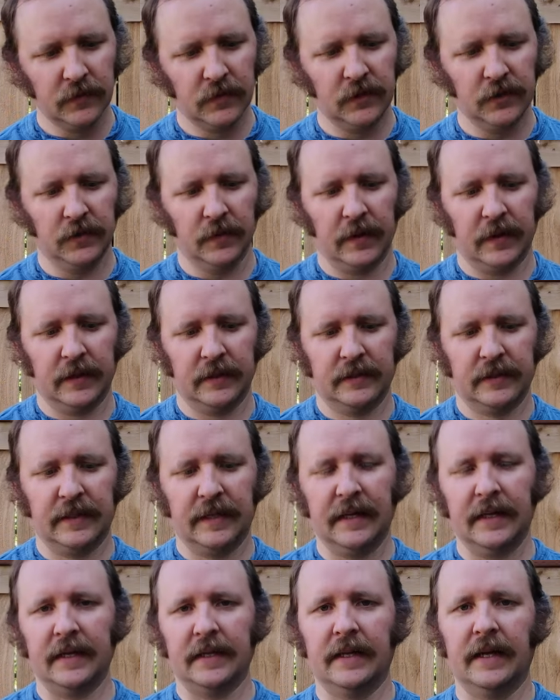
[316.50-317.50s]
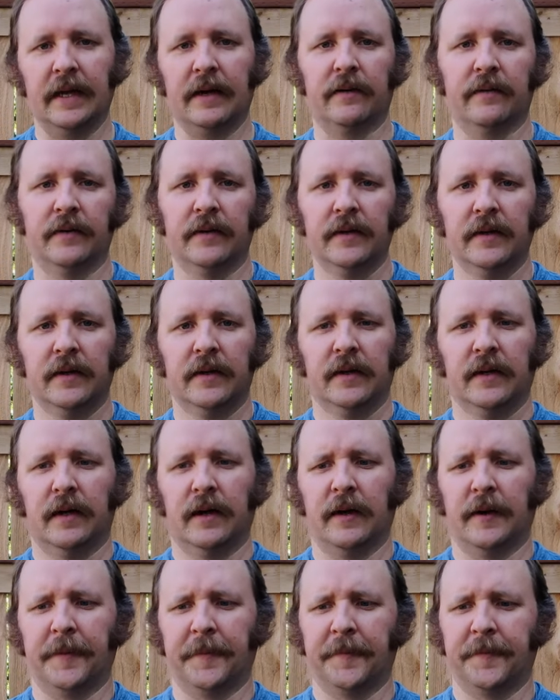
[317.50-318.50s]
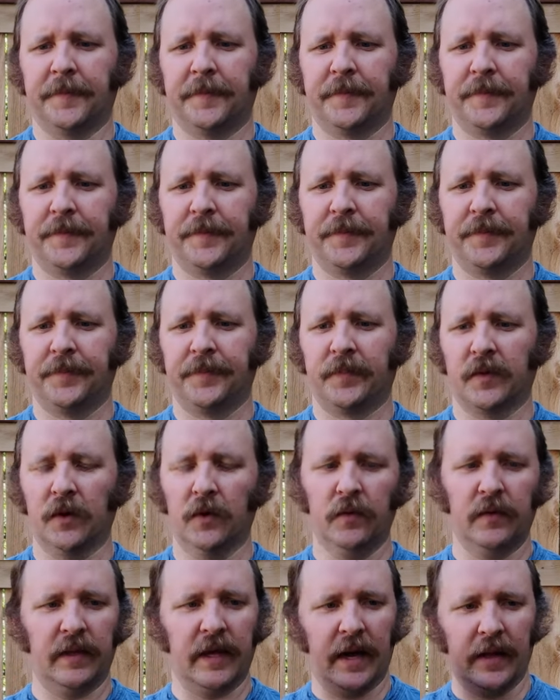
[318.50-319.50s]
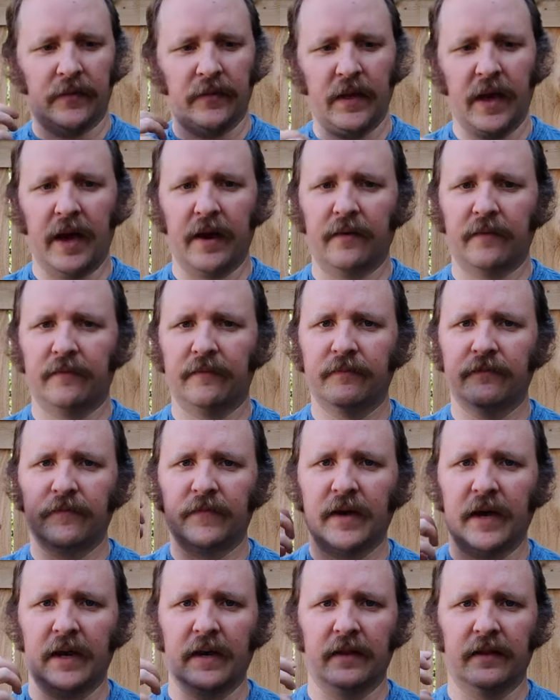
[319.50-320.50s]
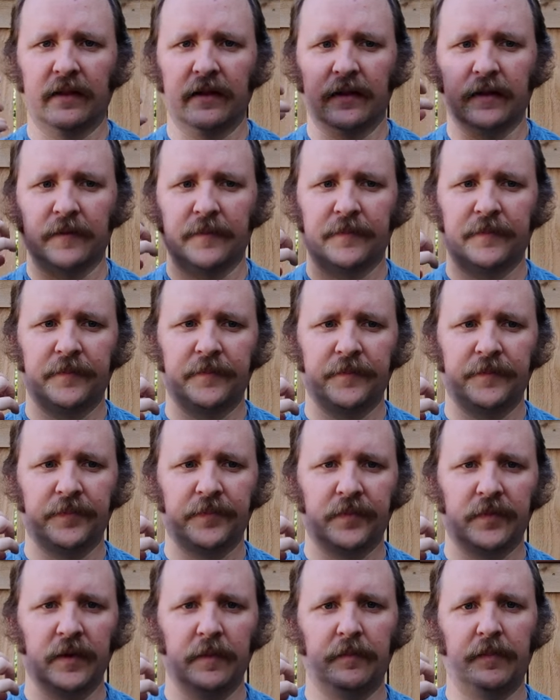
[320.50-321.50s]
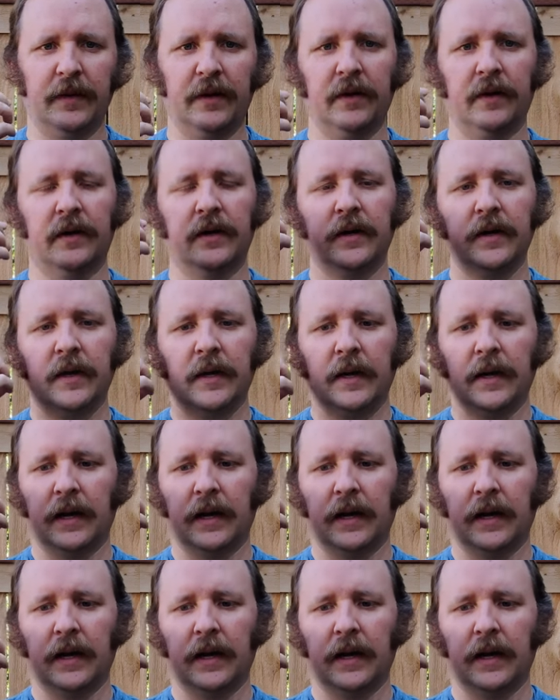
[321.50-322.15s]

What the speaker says: to get it down. Oh, and that kind of the bitter